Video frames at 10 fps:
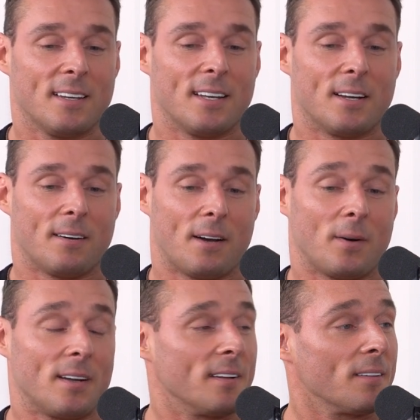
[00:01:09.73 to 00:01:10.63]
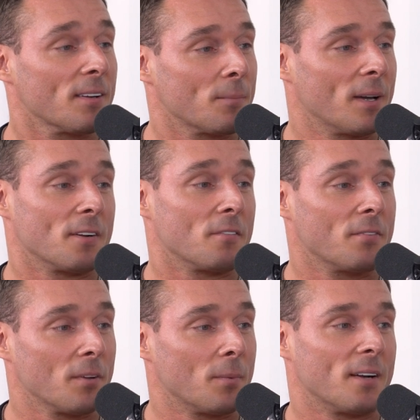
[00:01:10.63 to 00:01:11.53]
you know, I wanted to look better and
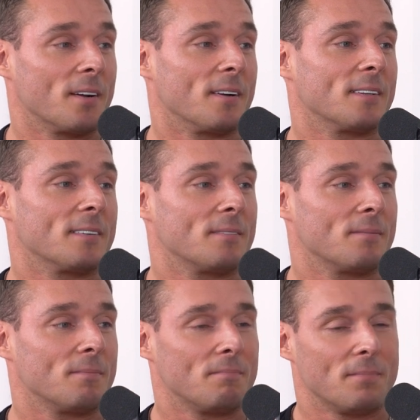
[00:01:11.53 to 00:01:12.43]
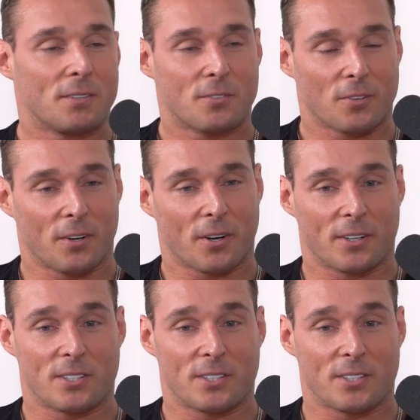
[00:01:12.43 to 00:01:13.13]
feel better and be stronger.